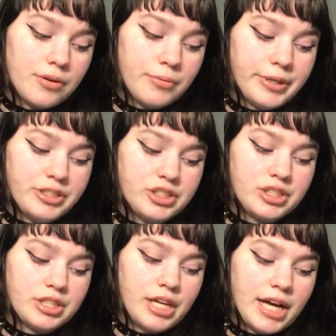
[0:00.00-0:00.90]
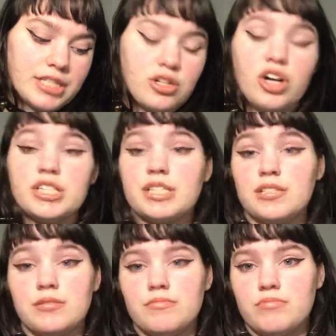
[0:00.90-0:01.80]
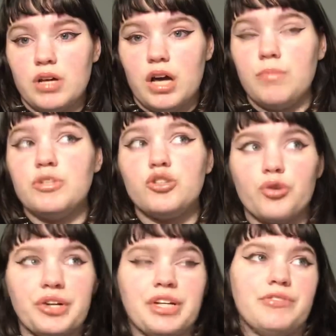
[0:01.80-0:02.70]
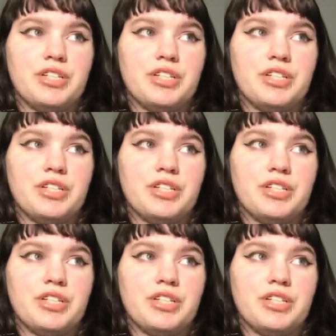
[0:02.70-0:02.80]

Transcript: which has caused a majority of the